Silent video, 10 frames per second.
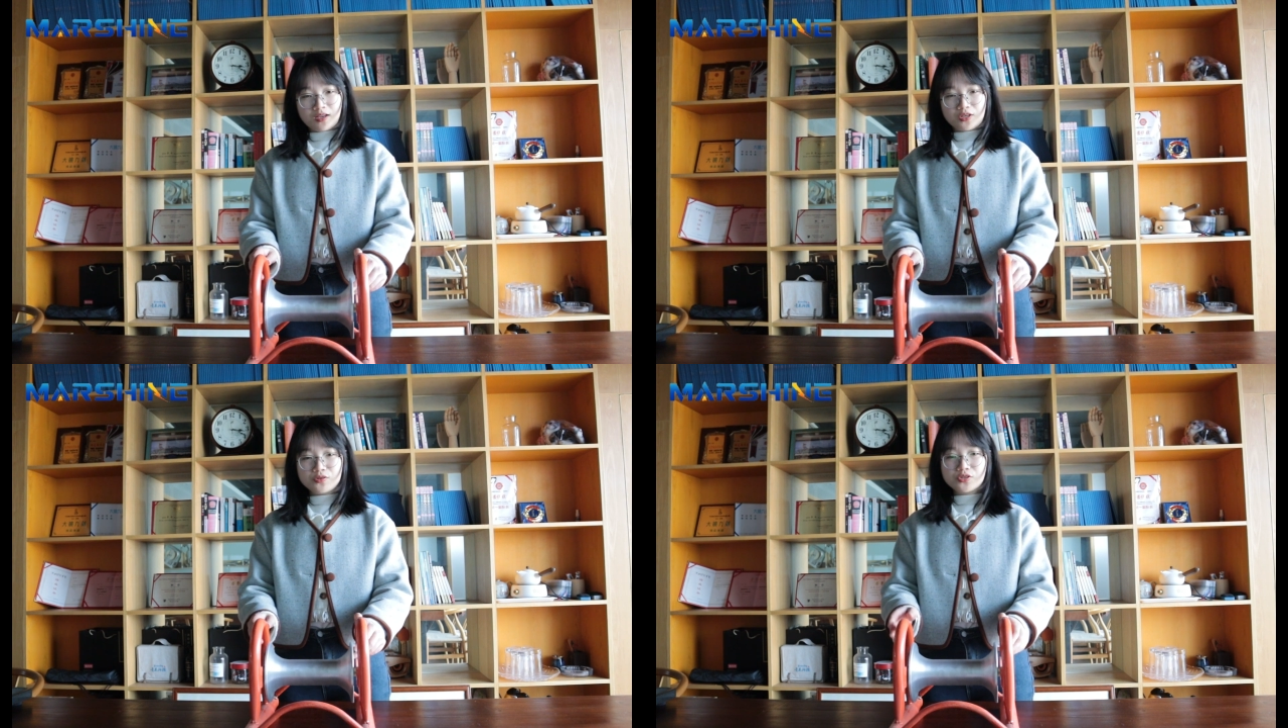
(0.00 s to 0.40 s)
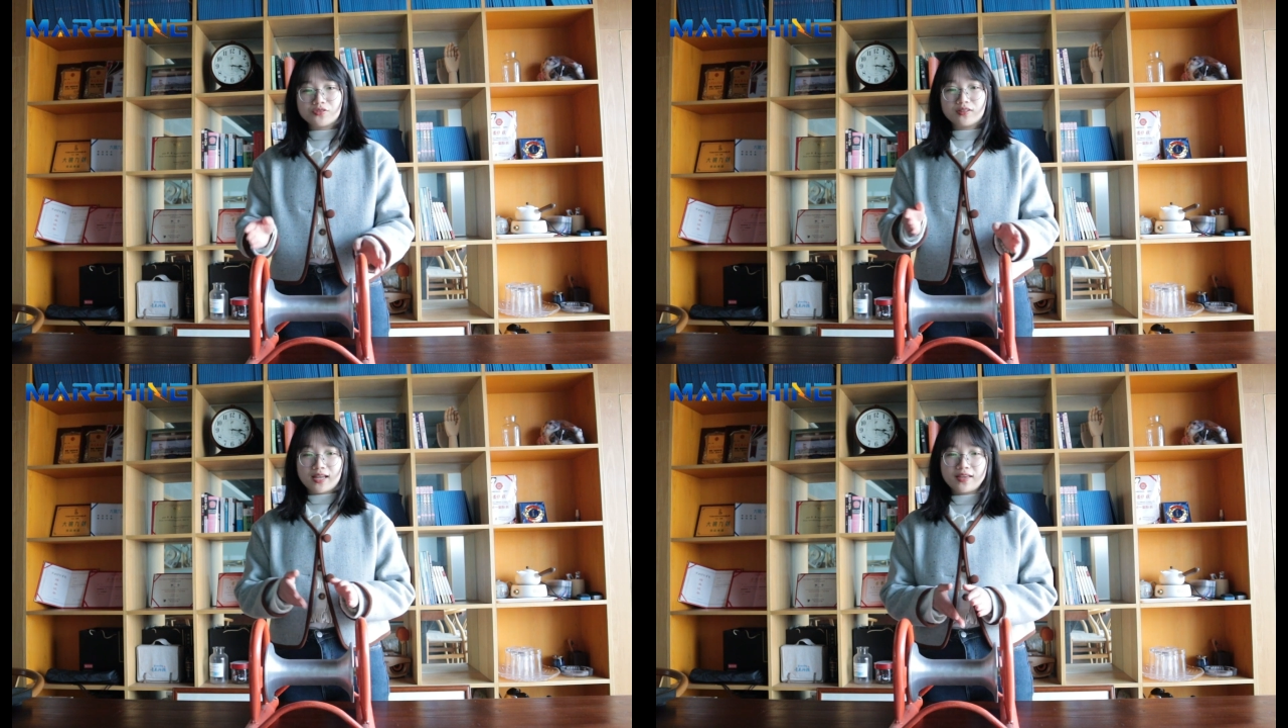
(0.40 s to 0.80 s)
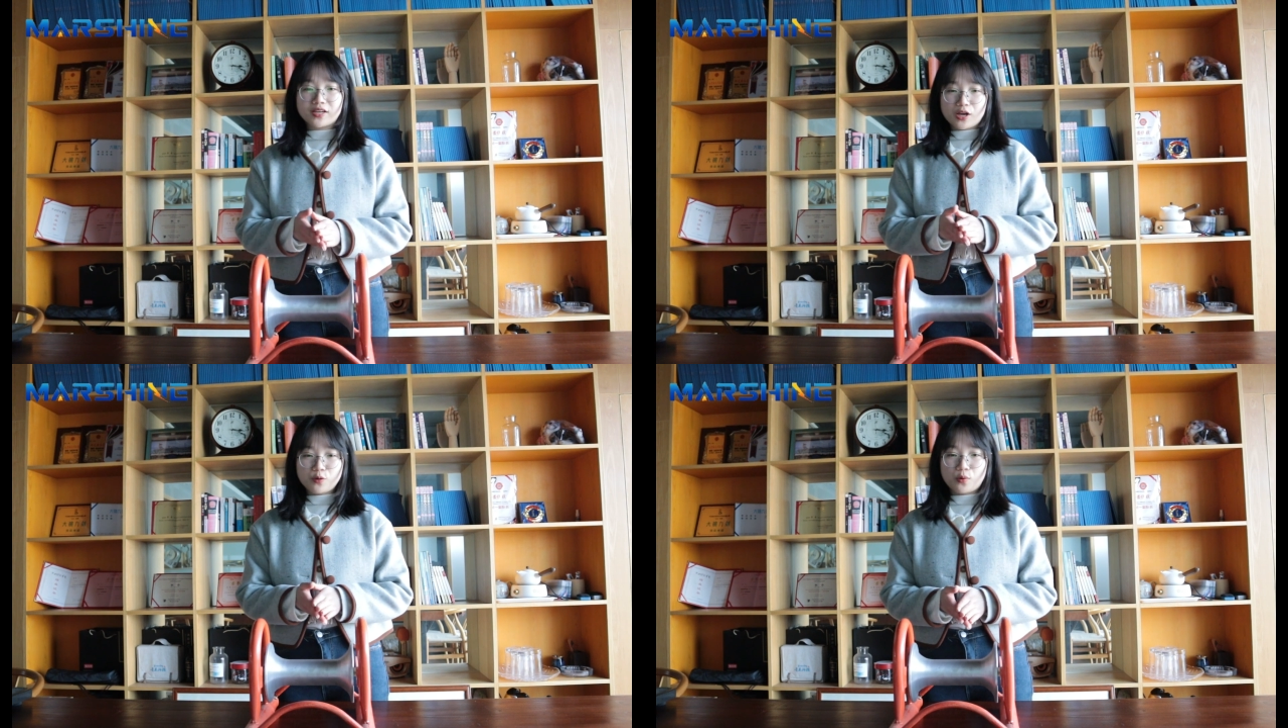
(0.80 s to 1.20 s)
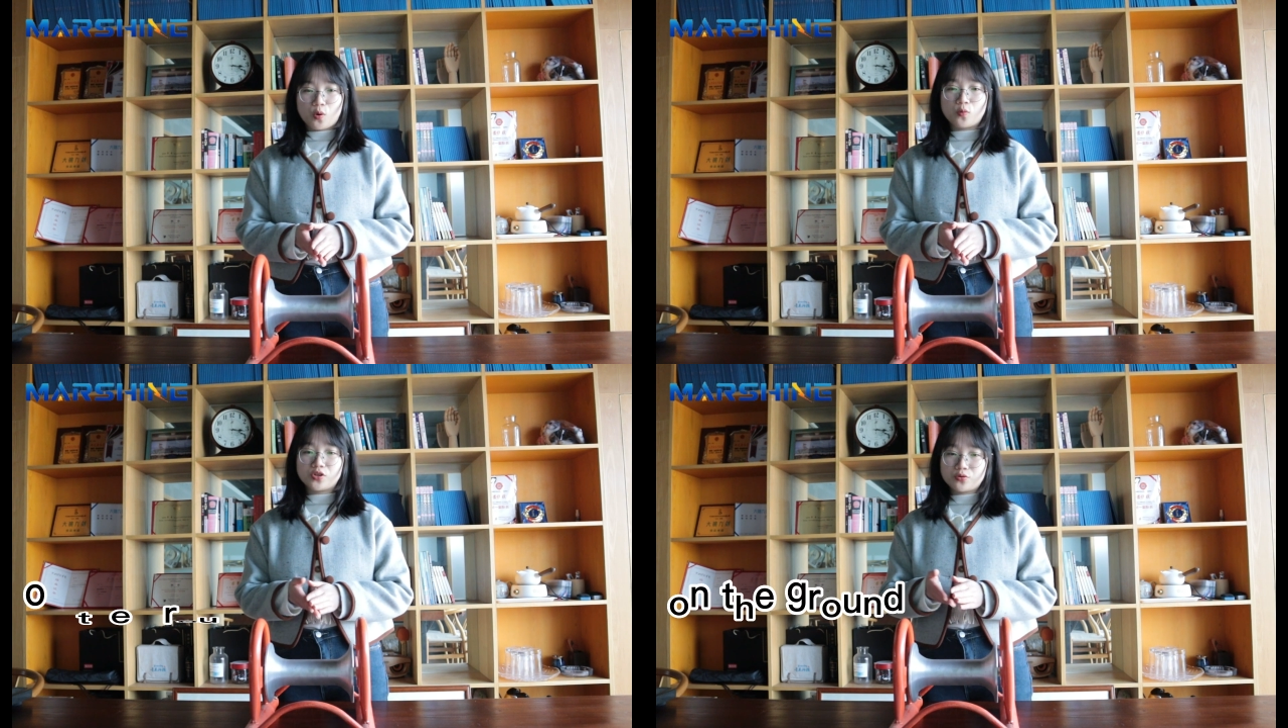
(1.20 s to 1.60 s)
Used to lay the cable
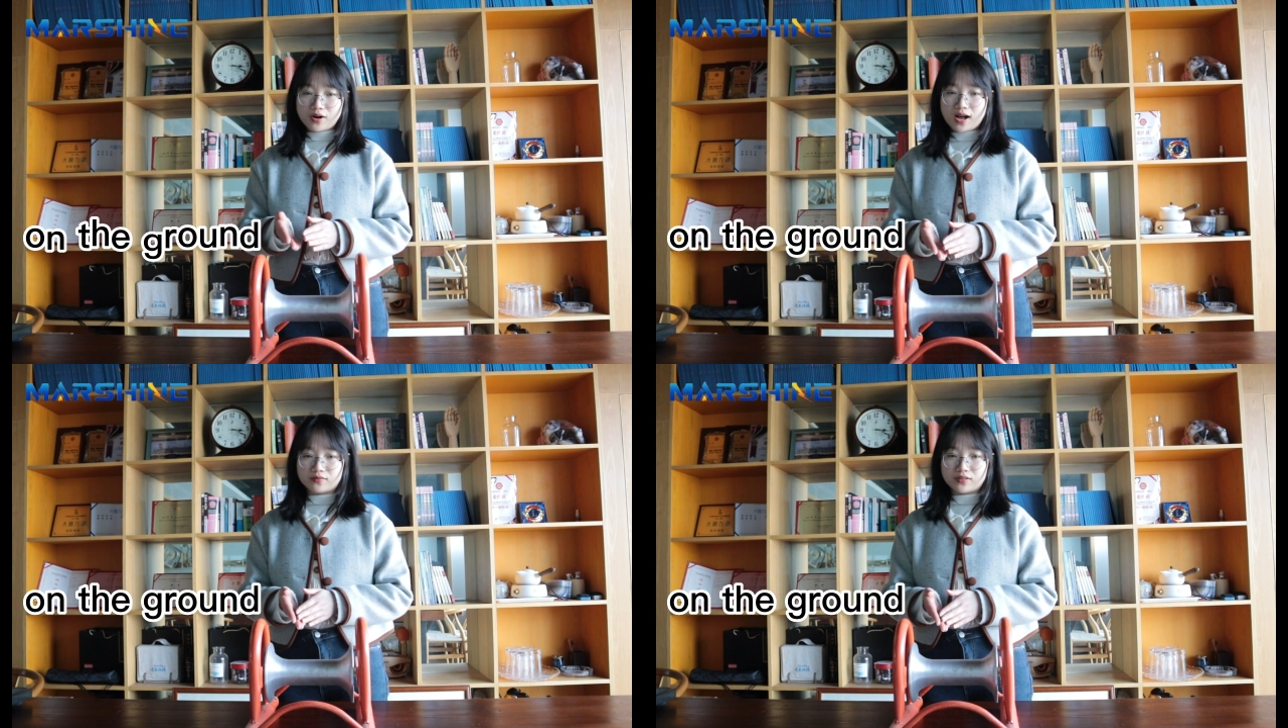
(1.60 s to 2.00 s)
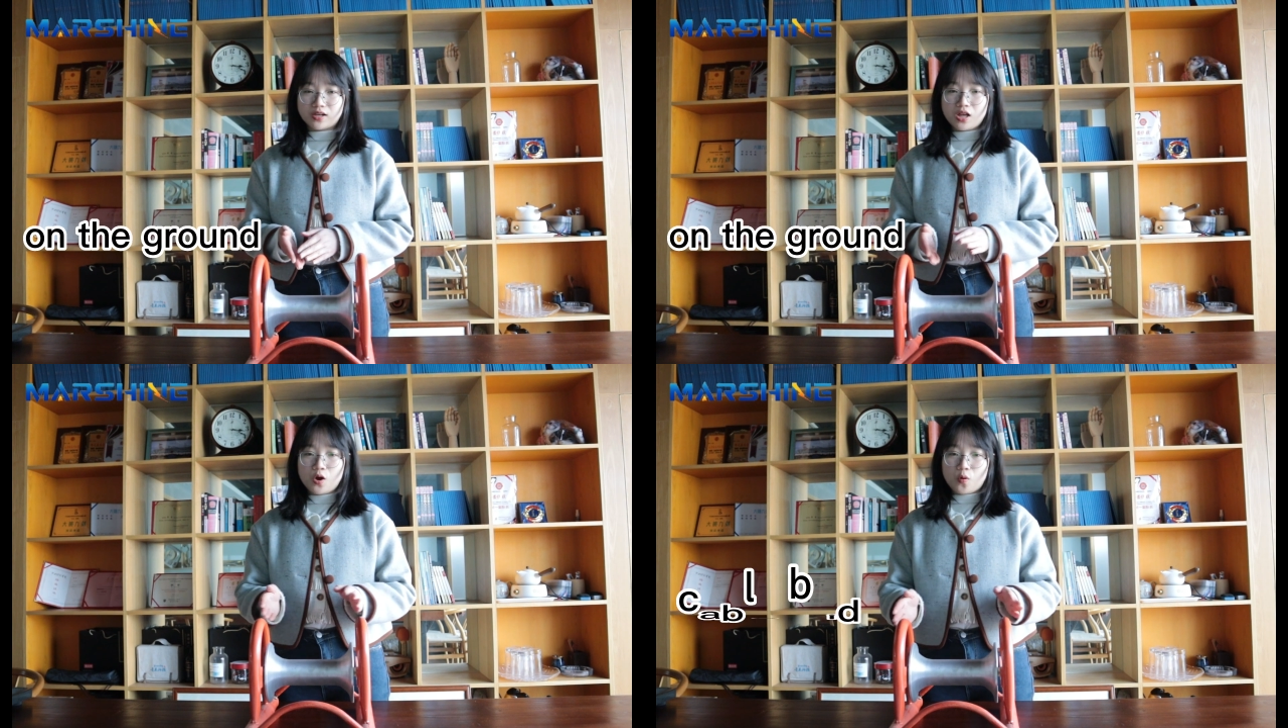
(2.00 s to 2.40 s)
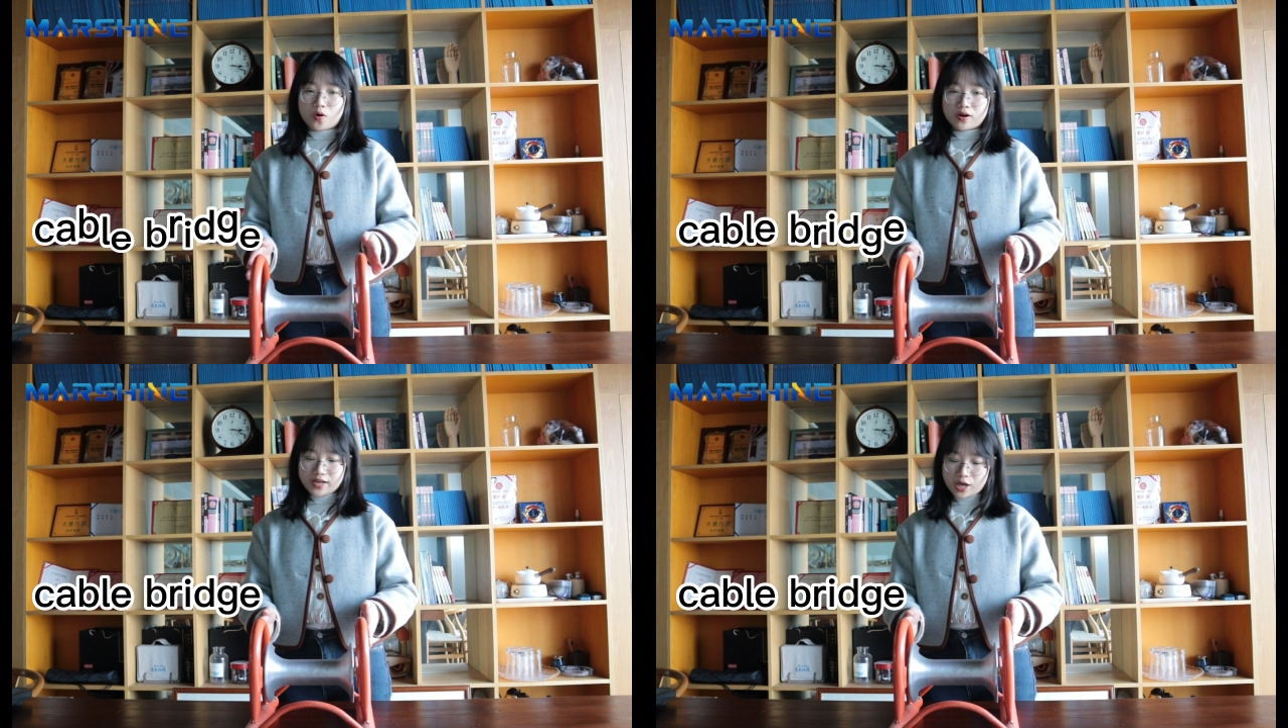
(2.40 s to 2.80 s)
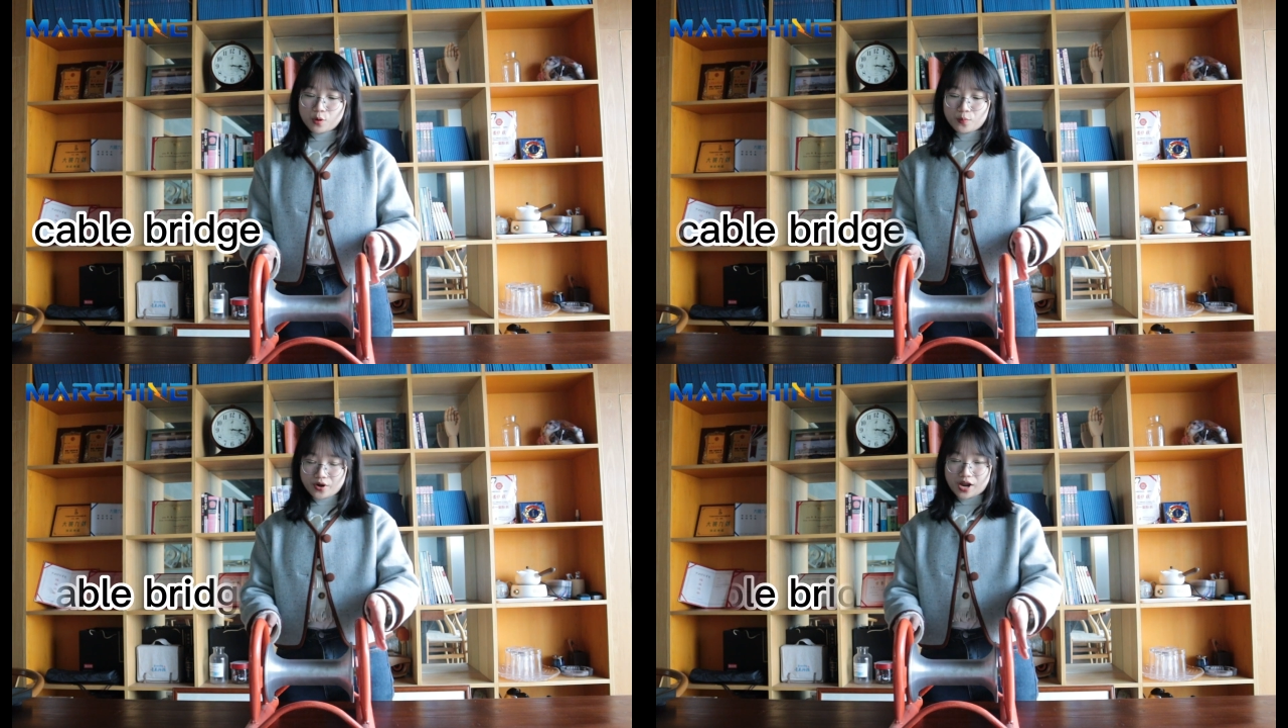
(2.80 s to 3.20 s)
on the ground or
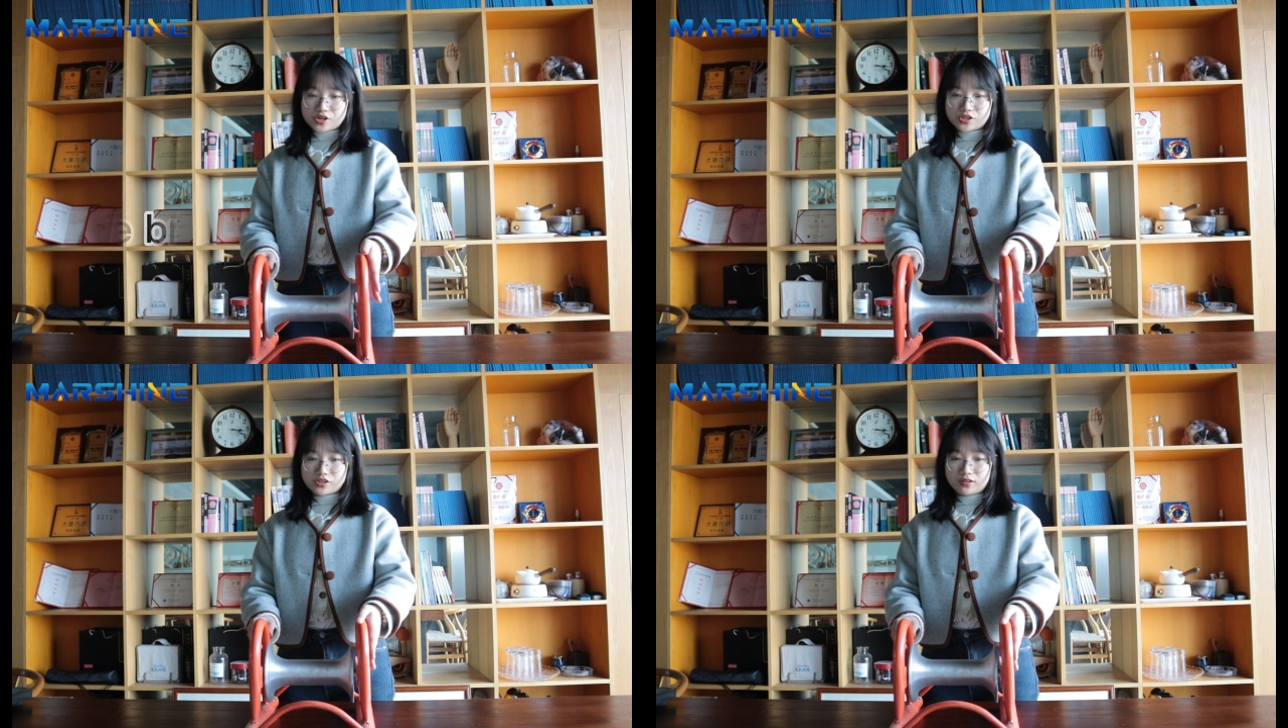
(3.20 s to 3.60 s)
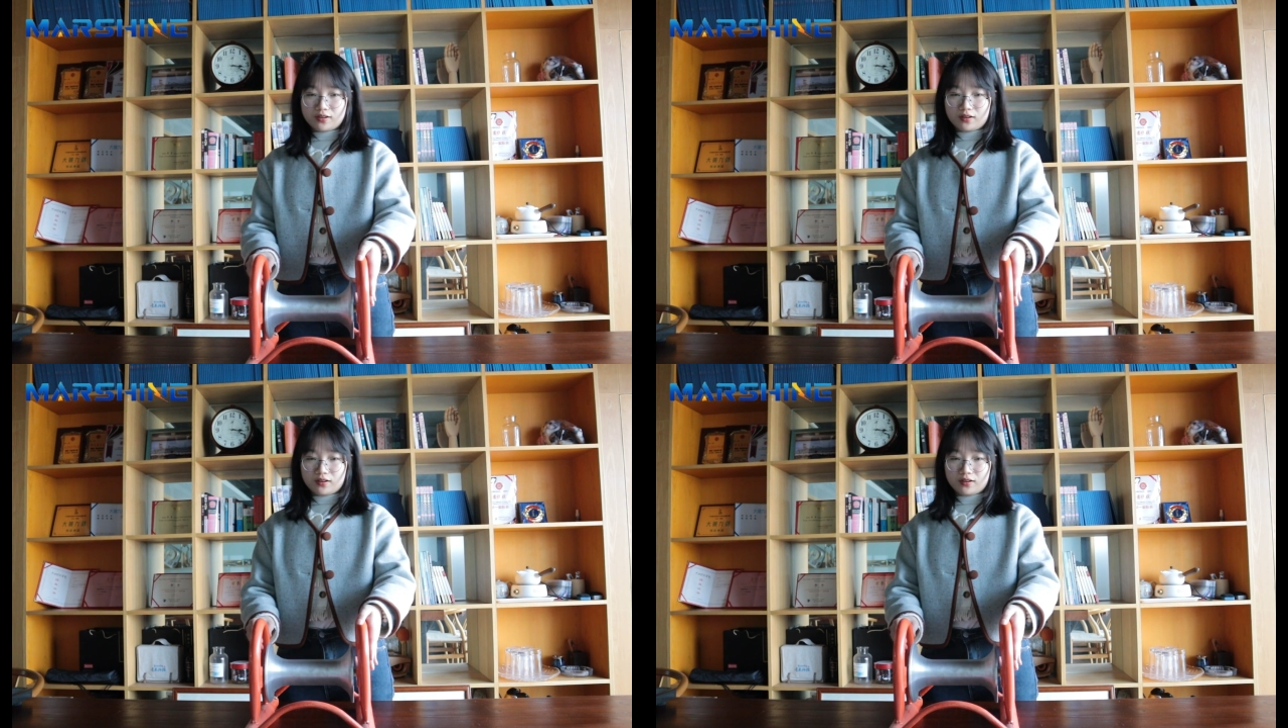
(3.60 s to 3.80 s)
cable bridge